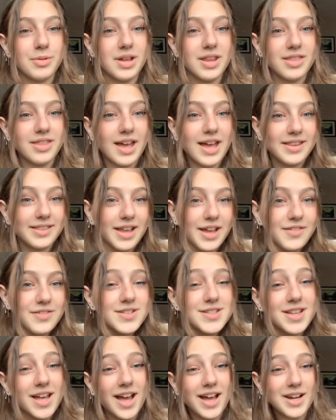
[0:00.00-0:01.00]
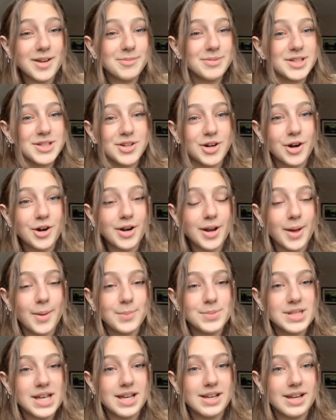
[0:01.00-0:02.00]
and life has kind of been turned
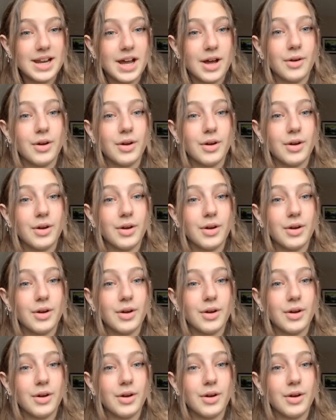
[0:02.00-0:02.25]
upside down.